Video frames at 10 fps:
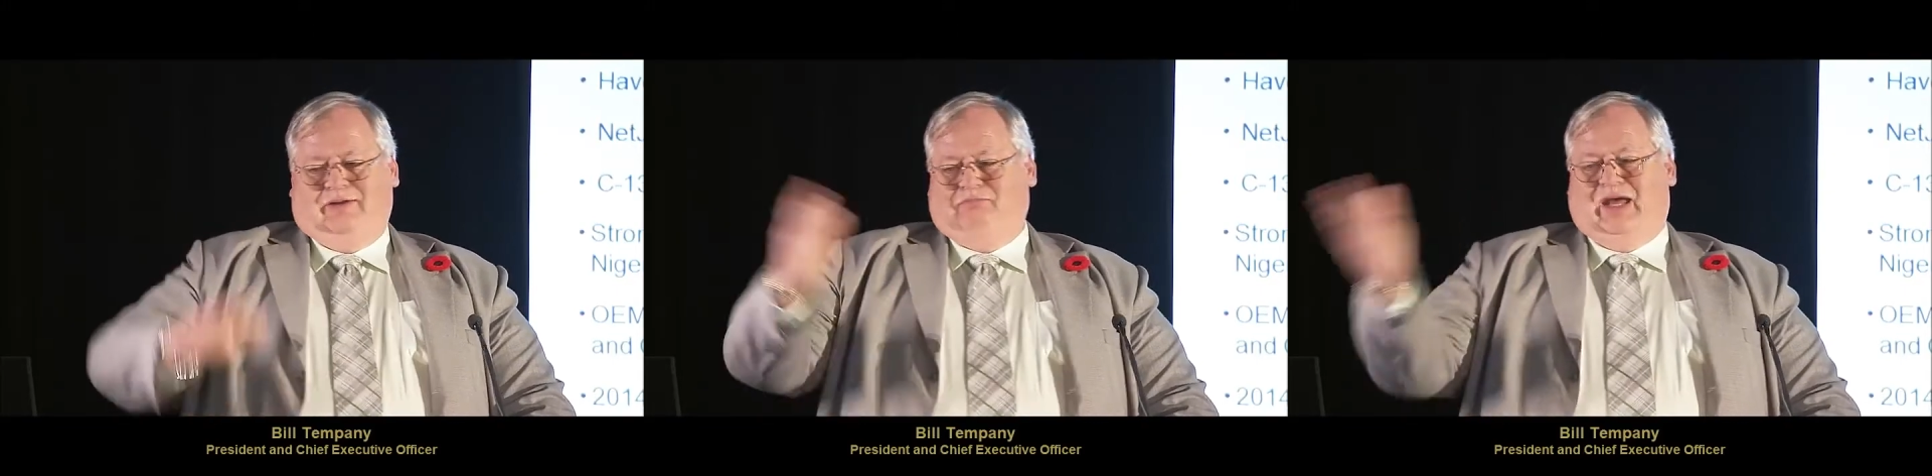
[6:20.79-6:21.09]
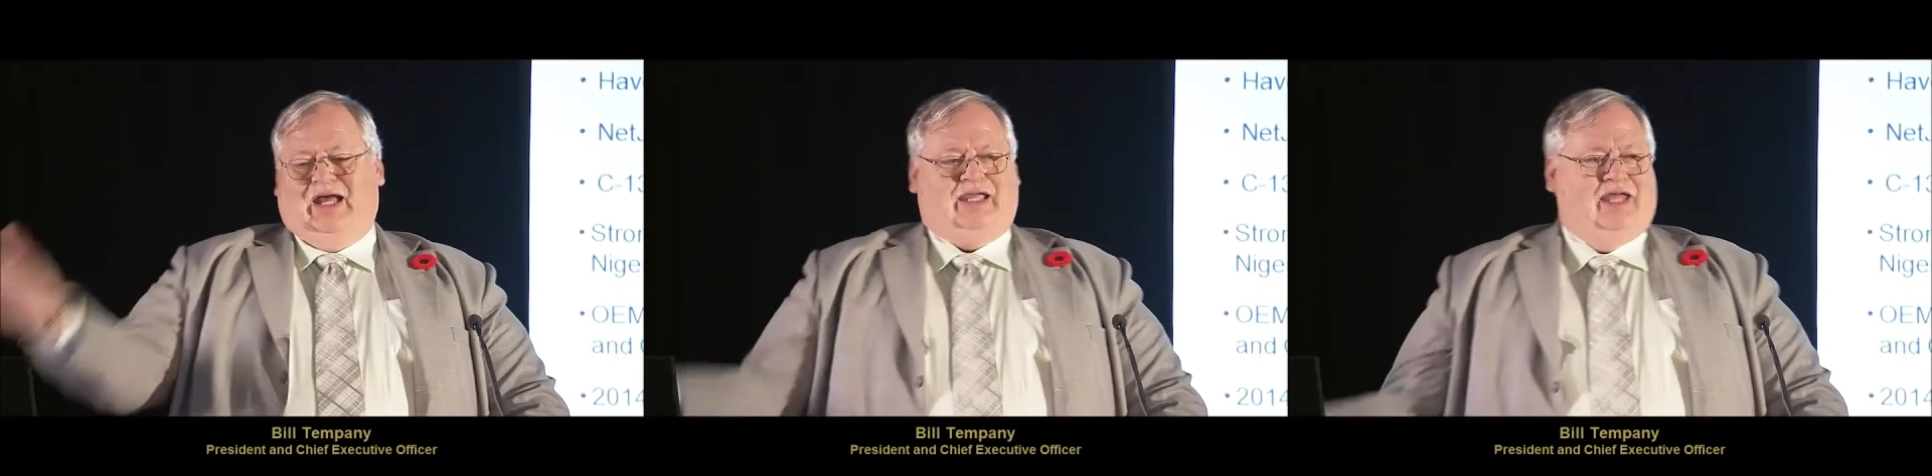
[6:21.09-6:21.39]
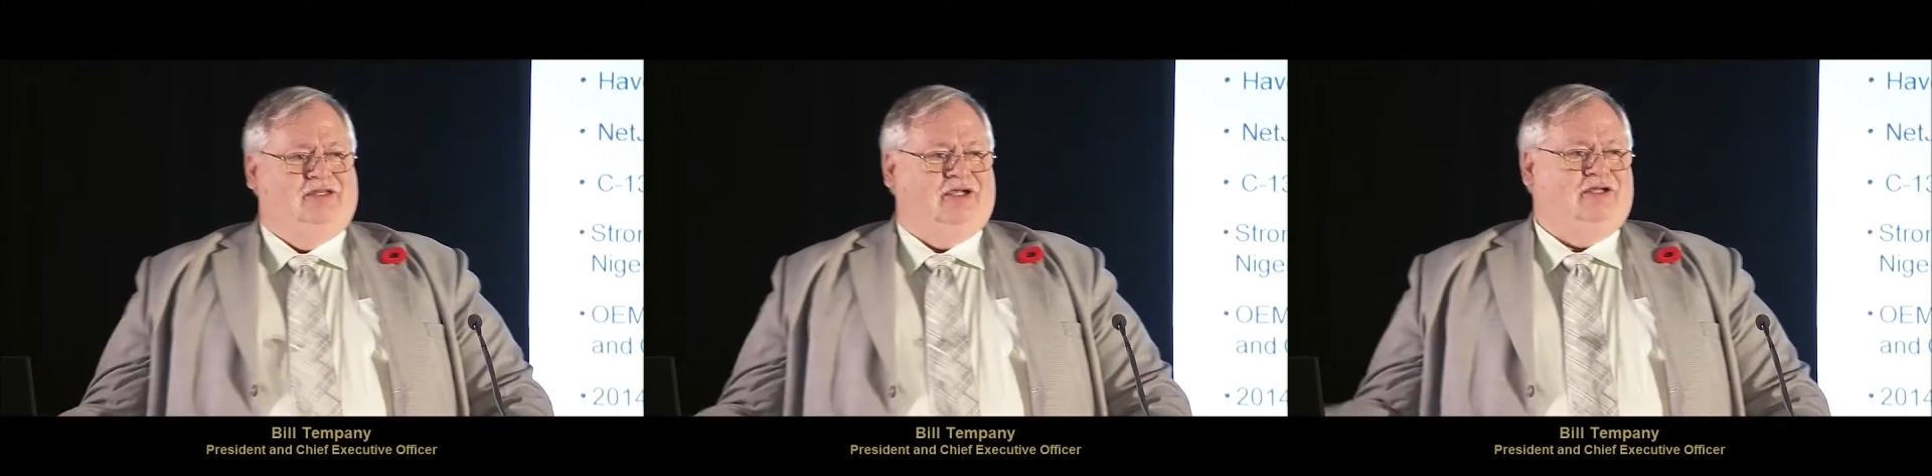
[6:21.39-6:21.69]
back
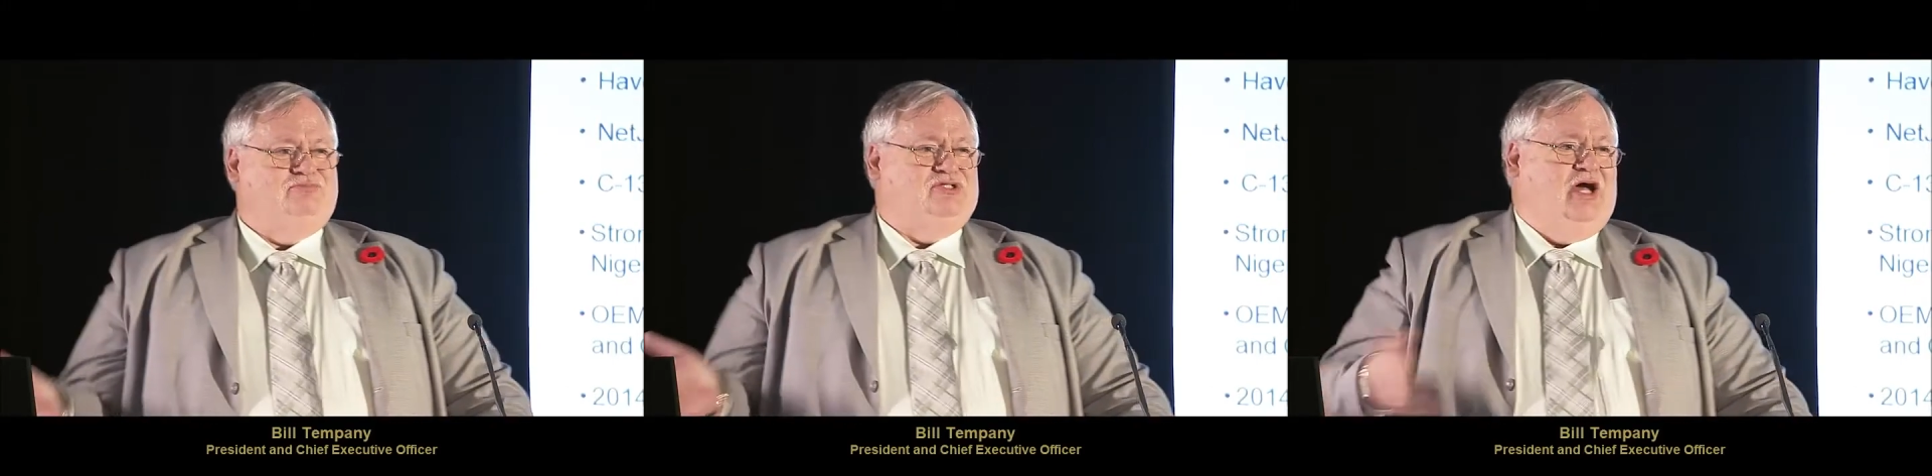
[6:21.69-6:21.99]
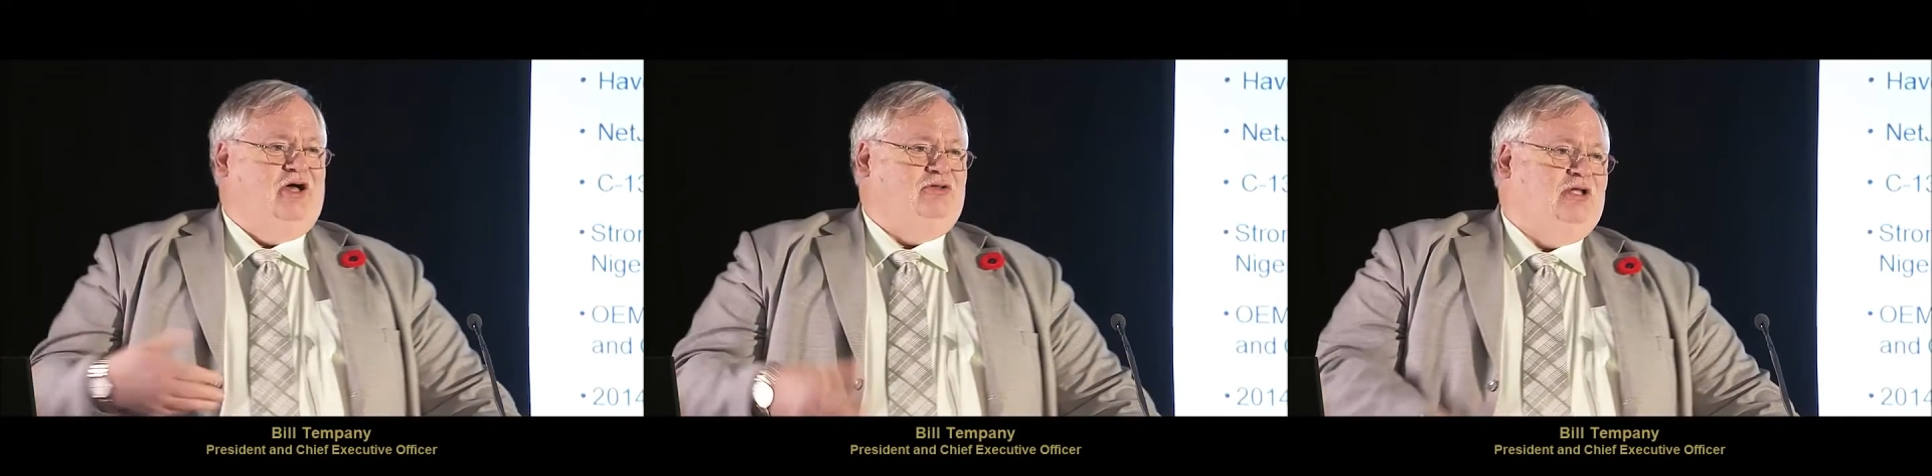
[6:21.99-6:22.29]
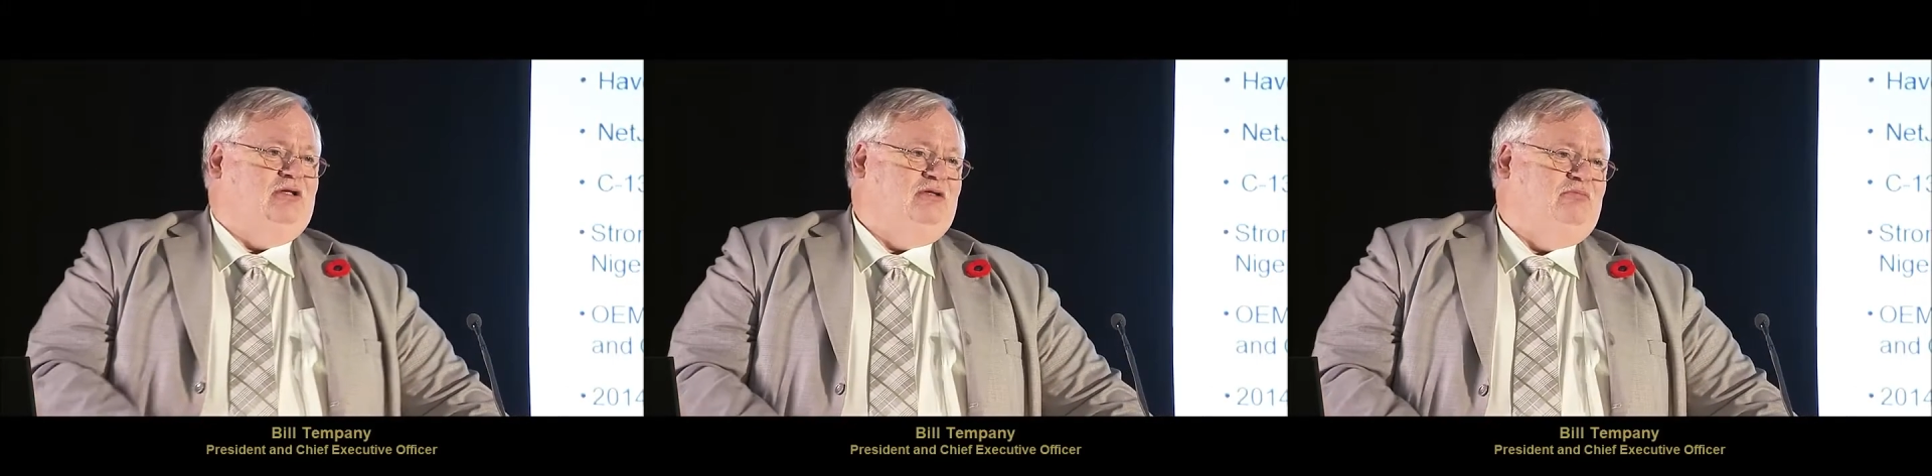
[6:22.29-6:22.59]
end that comes down that the